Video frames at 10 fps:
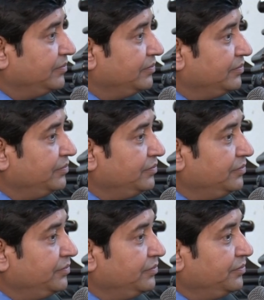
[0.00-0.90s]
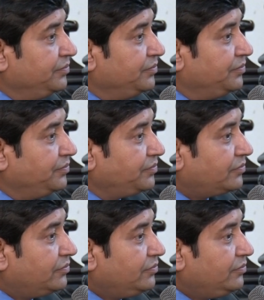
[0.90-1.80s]

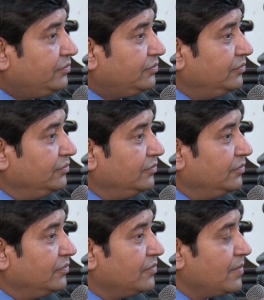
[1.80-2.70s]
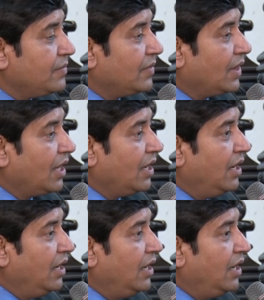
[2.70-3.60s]

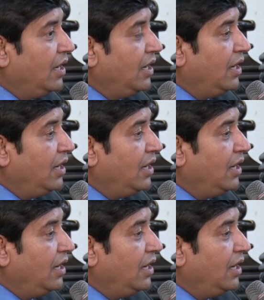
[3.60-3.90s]
(silence)